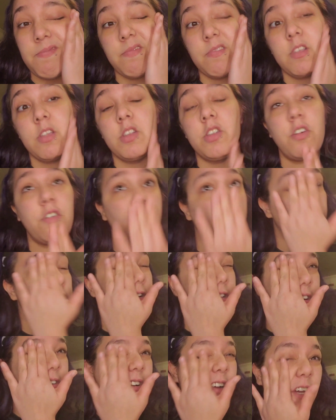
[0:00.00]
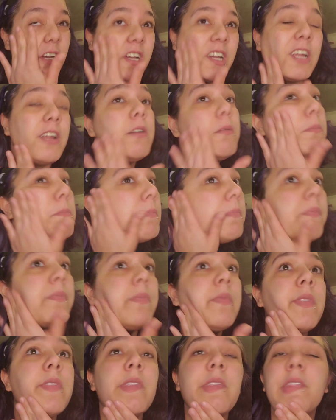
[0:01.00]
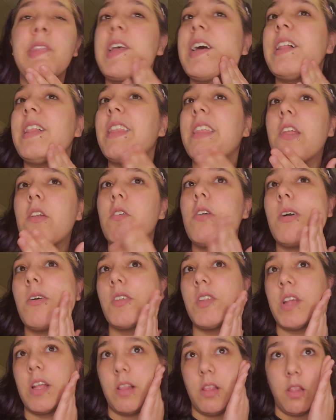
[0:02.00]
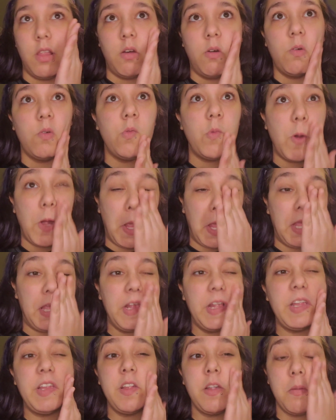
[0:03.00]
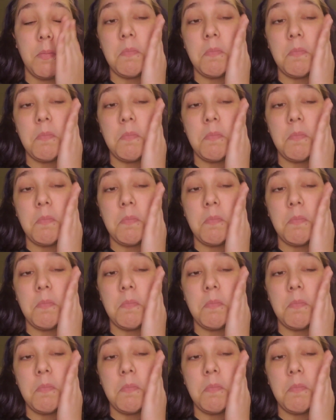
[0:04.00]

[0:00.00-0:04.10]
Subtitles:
So far, so good. A little goes a long ways.